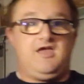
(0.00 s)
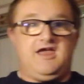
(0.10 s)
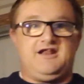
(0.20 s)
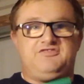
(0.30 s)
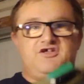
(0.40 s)

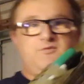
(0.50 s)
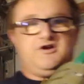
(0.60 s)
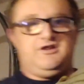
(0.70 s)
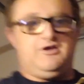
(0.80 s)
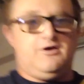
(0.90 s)
And I think we're
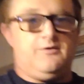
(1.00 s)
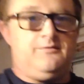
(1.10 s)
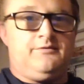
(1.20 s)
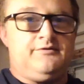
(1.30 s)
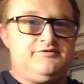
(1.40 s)
going to
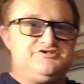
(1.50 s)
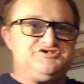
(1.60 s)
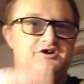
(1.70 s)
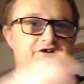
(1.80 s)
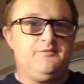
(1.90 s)
go
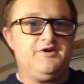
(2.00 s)
starting